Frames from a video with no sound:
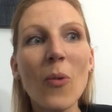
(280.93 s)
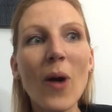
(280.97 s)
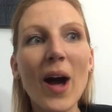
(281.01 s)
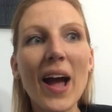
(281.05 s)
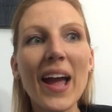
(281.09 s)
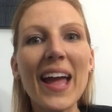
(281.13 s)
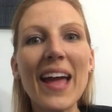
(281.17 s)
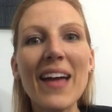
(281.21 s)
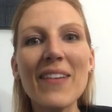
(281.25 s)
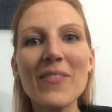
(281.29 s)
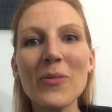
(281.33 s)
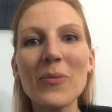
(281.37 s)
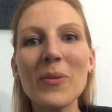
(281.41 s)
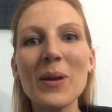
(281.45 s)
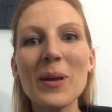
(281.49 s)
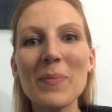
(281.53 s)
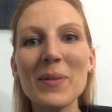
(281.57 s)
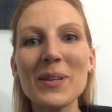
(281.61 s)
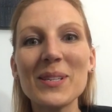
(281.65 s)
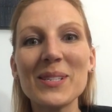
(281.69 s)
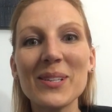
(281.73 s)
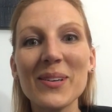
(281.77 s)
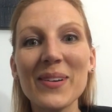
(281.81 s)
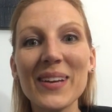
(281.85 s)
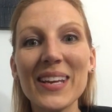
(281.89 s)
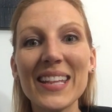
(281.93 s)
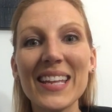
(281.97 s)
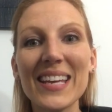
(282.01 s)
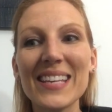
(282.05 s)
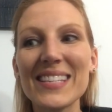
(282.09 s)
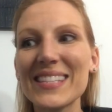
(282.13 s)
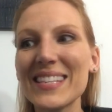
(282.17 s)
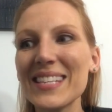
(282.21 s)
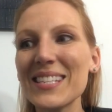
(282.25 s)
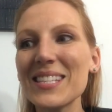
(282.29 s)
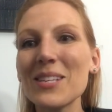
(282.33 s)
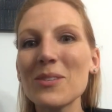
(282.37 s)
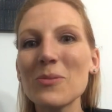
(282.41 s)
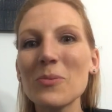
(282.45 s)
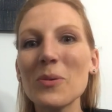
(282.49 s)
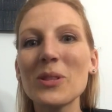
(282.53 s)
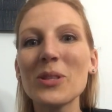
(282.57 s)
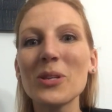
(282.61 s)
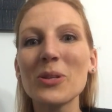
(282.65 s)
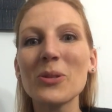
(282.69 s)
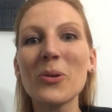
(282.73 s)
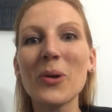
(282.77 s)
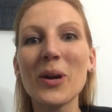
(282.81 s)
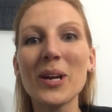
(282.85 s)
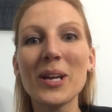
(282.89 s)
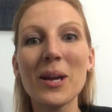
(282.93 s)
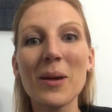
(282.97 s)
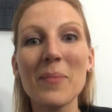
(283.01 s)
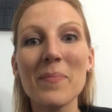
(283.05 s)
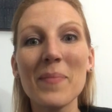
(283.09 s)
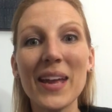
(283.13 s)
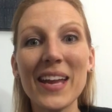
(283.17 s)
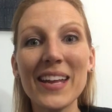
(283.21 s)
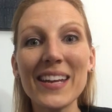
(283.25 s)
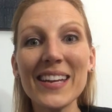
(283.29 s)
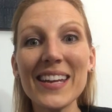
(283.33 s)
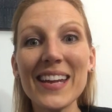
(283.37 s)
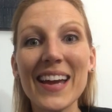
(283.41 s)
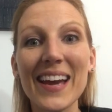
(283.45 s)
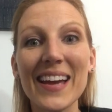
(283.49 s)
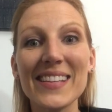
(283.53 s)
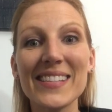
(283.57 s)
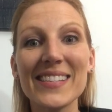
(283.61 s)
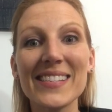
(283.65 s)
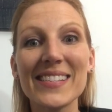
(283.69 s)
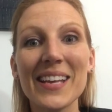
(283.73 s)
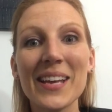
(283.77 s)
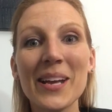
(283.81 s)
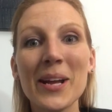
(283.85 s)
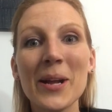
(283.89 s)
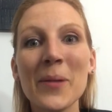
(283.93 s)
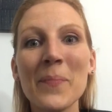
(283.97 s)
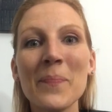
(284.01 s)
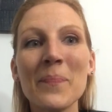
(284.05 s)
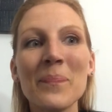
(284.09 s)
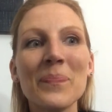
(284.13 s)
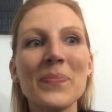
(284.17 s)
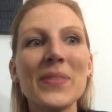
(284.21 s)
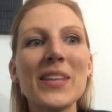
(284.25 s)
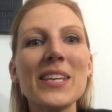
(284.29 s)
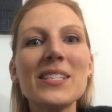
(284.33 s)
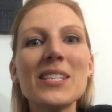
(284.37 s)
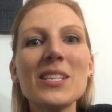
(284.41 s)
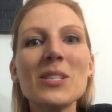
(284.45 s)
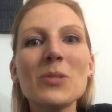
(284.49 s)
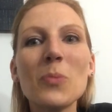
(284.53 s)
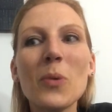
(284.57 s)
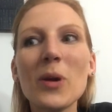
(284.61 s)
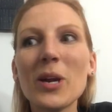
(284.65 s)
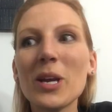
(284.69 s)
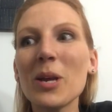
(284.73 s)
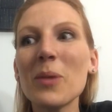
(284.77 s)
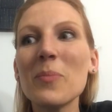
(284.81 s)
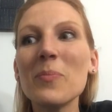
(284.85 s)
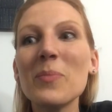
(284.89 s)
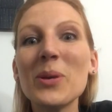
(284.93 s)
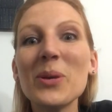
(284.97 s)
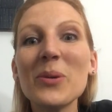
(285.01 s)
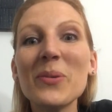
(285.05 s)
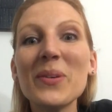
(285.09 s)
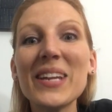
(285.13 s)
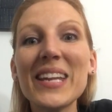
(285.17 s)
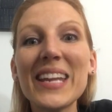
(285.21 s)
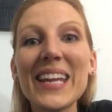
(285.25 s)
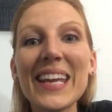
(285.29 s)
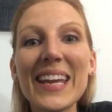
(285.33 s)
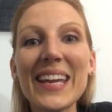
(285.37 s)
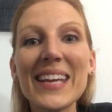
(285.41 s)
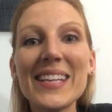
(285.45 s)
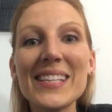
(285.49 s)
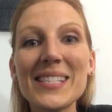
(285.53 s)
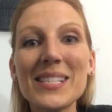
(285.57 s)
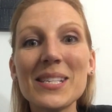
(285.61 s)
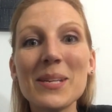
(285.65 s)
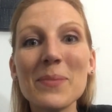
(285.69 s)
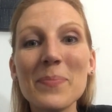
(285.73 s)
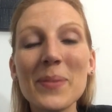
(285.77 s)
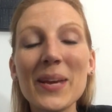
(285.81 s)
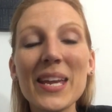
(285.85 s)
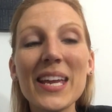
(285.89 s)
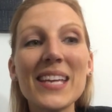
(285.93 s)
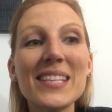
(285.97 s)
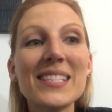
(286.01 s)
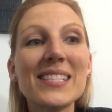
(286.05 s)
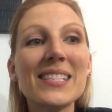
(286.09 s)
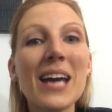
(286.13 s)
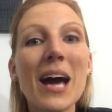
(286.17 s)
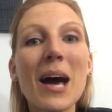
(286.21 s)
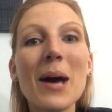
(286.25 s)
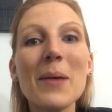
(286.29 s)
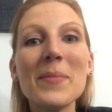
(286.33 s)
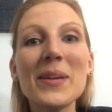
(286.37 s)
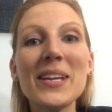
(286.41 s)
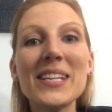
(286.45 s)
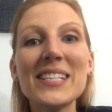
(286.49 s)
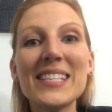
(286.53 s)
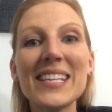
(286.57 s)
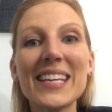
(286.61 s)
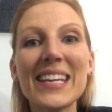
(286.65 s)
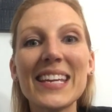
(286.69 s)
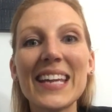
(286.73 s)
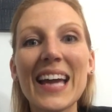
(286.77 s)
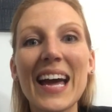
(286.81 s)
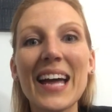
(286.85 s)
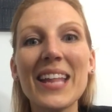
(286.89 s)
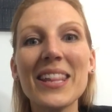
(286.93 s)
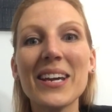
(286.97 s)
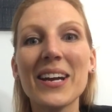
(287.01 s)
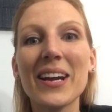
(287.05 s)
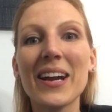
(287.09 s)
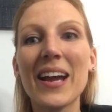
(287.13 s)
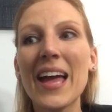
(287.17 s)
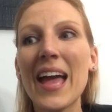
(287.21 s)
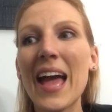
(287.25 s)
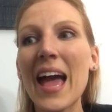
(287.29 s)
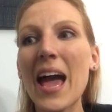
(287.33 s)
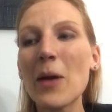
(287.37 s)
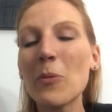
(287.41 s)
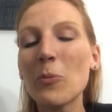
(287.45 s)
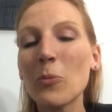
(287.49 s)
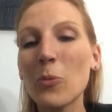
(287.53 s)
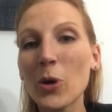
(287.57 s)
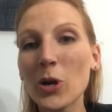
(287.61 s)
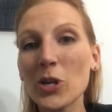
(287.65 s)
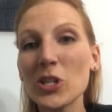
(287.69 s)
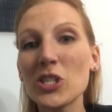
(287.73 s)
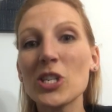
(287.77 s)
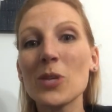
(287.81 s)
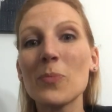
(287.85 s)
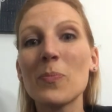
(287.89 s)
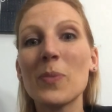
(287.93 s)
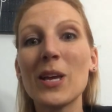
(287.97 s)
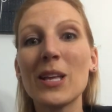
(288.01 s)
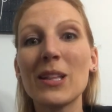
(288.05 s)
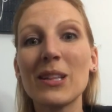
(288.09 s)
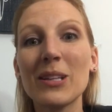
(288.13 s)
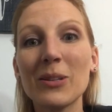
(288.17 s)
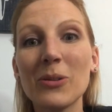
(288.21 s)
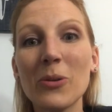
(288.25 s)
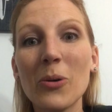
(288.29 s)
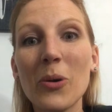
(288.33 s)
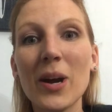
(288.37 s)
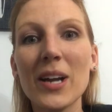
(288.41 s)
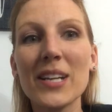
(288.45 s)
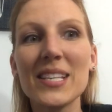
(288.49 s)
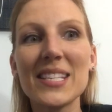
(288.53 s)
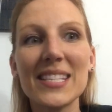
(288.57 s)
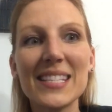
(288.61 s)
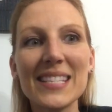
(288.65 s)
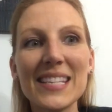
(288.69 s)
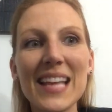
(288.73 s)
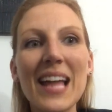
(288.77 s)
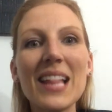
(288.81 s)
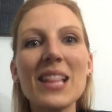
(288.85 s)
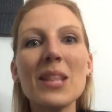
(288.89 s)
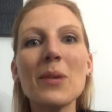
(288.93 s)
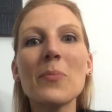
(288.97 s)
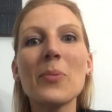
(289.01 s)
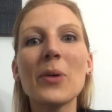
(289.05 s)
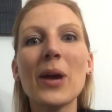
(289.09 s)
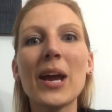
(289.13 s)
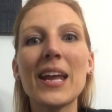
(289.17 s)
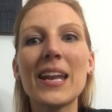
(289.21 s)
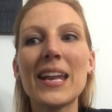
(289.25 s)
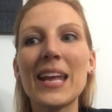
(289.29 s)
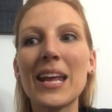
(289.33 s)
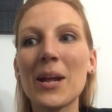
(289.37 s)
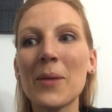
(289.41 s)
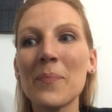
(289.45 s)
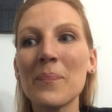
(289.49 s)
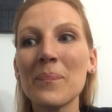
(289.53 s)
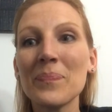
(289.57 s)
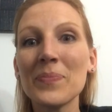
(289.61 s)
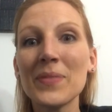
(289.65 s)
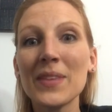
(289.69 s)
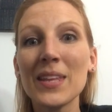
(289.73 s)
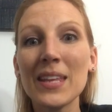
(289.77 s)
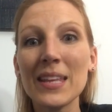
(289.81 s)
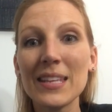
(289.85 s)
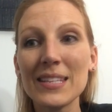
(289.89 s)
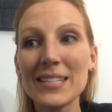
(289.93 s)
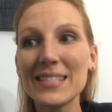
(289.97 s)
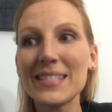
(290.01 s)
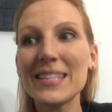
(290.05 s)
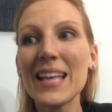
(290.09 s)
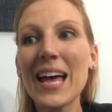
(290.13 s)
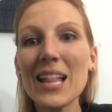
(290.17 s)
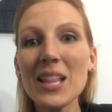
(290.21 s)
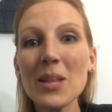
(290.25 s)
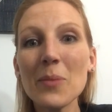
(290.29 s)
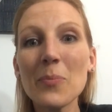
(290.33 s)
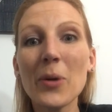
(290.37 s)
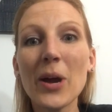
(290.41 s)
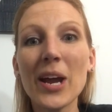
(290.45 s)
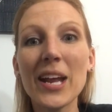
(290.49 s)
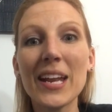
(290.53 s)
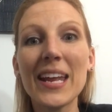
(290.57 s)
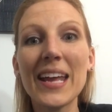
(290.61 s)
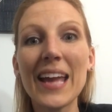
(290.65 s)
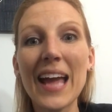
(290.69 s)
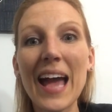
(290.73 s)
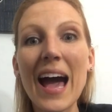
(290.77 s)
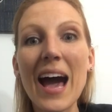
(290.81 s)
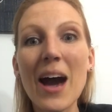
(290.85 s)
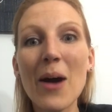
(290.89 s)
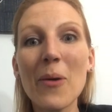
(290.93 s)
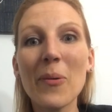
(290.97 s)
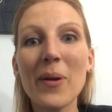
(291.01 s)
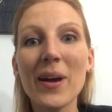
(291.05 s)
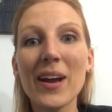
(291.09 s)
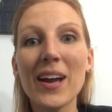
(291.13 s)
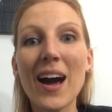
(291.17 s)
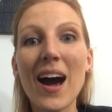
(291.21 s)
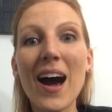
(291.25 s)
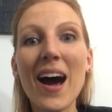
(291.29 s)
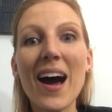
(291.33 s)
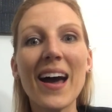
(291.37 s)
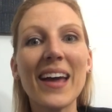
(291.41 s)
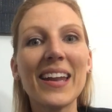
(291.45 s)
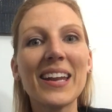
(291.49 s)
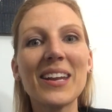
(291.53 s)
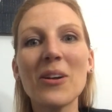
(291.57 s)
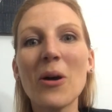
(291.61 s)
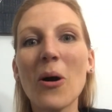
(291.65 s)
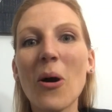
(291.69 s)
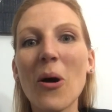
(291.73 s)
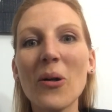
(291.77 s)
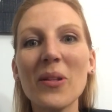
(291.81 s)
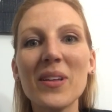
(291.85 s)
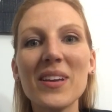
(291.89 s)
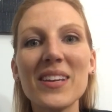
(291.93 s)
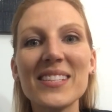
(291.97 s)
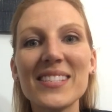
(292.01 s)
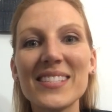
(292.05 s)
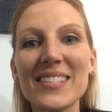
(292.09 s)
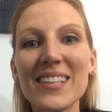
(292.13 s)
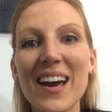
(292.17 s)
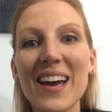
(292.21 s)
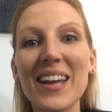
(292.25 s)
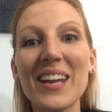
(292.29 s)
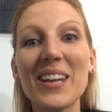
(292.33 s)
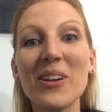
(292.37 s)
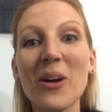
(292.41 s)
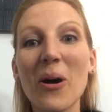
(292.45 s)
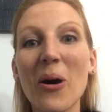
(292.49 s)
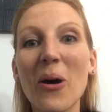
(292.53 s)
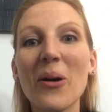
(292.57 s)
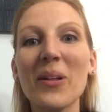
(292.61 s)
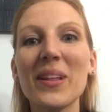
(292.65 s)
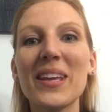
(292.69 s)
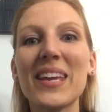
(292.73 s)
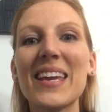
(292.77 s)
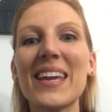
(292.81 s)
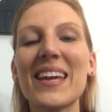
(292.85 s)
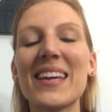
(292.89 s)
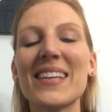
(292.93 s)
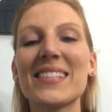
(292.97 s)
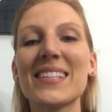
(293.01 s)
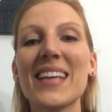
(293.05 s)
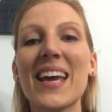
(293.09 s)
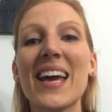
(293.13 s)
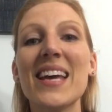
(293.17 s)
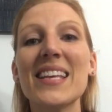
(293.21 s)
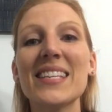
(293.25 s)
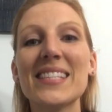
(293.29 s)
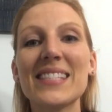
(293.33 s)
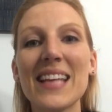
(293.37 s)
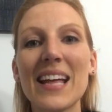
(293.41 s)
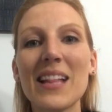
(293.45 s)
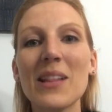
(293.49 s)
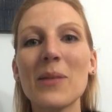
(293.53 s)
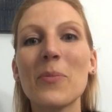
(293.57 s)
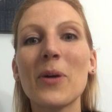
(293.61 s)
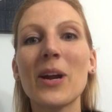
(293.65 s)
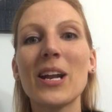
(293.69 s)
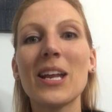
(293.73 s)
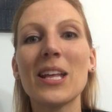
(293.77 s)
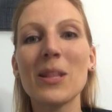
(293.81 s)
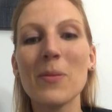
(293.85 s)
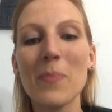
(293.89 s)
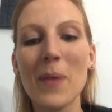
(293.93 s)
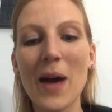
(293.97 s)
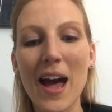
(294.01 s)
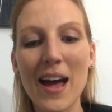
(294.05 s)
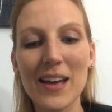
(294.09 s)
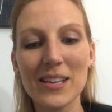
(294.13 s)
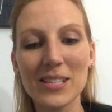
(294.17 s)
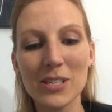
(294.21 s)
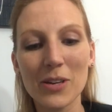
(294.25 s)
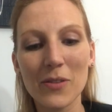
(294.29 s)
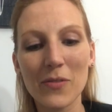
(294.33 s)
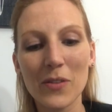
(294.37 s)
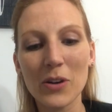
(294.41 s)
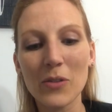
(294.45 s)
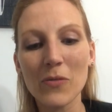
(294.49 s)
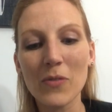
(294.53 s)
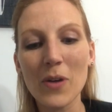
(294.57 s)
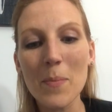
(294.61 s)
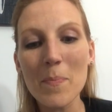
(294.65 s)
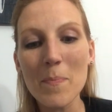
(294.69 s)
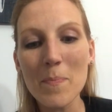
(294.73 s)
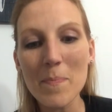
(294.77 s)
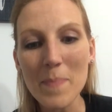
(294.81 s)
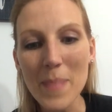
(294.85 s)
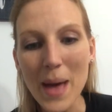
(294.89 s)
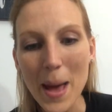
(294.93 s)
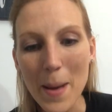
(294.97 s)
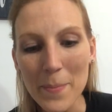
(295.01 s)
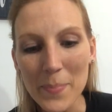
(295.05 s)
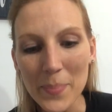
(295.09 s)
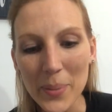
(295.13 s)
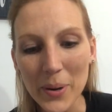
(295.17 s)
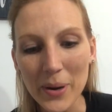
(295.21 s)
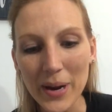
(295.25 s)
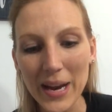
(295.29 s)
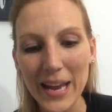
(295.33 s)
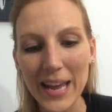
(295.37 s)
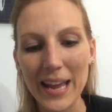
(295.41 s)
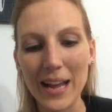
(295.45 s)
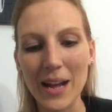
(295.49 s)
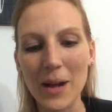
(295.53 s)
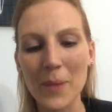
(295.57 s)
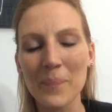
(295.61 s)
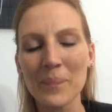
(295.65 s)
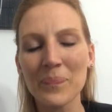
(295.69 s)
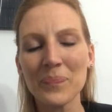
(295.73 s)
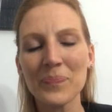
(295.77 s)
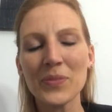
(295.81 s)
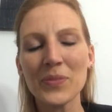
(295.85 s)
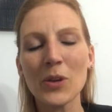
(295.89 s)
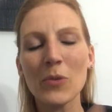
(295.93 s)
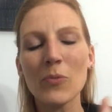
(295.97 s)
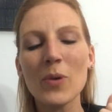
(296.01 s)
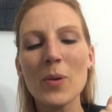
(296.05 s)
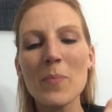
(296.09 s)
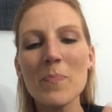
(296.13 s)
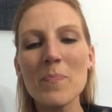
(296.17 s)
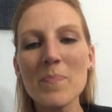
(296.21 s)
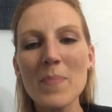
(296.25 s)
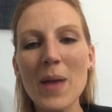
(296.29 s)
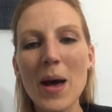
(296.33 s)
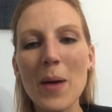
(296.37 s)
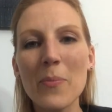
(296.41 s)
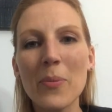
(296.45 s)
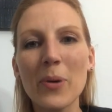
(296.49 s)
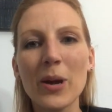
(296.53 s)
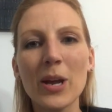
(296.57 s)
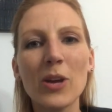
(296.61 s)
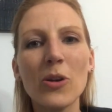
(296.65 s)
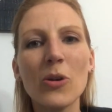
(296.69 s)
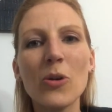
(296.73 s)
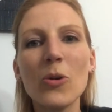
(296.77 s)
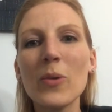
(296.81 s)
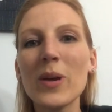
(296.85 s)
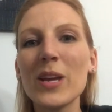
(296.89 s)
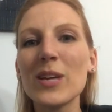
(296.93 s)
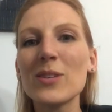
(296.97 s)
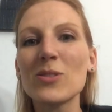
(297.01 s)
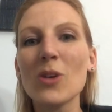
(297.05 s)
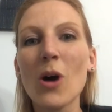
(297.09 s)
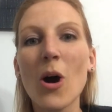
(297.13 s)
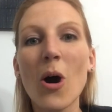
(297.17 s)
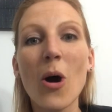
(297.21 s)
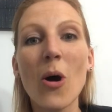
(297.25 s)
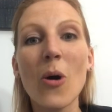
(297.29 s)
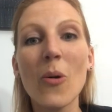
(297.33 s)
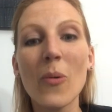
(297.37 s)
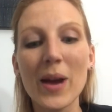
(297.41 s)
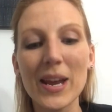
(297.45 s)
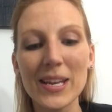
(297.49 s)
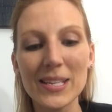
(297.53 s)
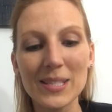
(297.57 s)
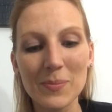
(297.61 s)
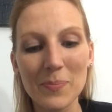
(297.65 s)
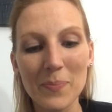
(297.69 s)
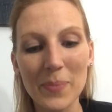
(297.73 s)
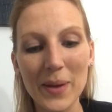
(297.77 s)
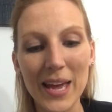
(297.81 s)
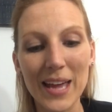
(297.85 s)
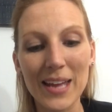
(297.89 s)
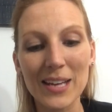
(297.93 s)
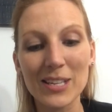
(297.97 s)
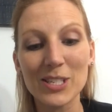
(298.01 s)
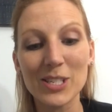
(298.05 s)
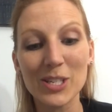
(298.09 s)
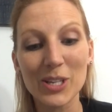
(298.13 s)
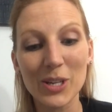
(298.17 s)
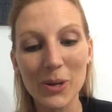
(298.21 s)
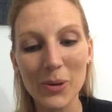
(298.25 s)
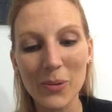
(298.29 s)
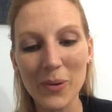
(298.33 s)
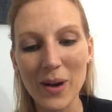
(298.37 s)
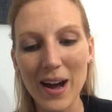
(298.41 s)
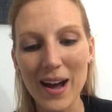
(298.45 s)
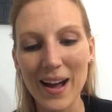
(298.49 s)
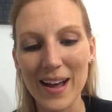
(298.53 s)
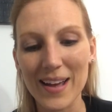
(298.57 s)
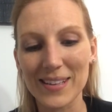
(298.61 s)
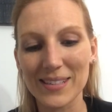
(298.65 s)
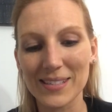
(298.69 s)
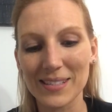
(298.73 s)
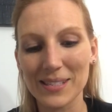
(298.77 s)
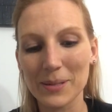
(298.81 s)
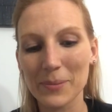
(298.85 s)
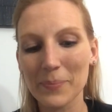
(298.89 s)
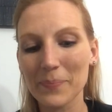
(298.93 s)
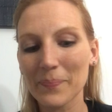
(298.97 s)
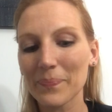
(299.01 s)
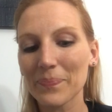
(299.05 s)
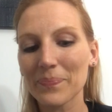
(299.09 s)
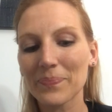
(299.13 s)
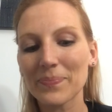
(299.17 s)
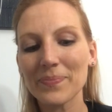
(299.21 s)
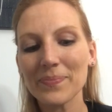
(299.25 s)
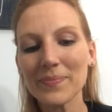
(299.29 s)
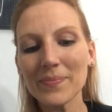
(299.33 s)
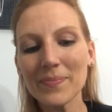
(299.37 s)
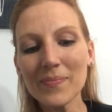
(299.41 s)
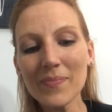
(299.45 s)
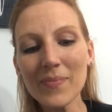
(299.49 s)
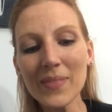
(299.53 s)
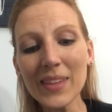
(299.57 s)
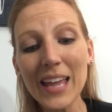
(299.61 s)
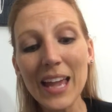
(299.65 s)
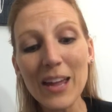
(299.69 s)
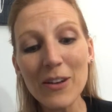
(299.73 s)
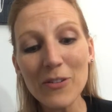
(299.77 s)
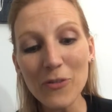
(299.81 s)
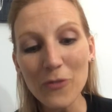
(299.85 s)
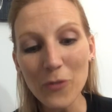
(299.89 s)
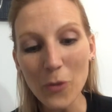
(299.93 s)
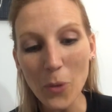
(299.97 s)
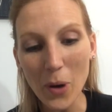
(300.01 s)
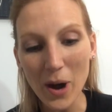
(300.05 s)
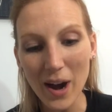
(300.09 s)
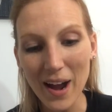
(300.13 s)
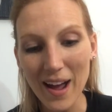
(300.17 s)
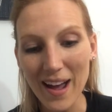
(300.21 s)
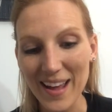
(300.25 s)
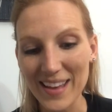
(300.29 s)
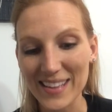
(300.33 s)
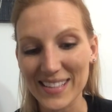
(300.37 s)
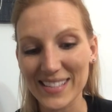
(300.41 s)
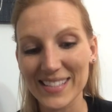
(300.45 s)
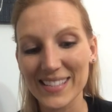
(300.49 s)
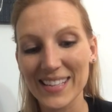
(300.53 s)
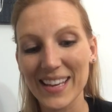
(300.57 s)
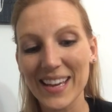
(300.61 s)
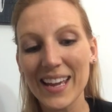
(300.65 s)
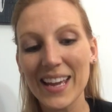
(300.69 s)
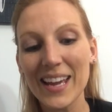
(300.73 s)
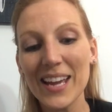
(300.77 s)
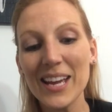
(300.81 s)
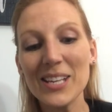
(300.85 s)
Why haven't we been doing this? This is what the Lord commanded us. This is what community is to be is coming together and worshiping the Lord, celebrating celebrating our God and all he's done and all he is, celebrating the Passover and remembering remembering who he has always been to us and for us.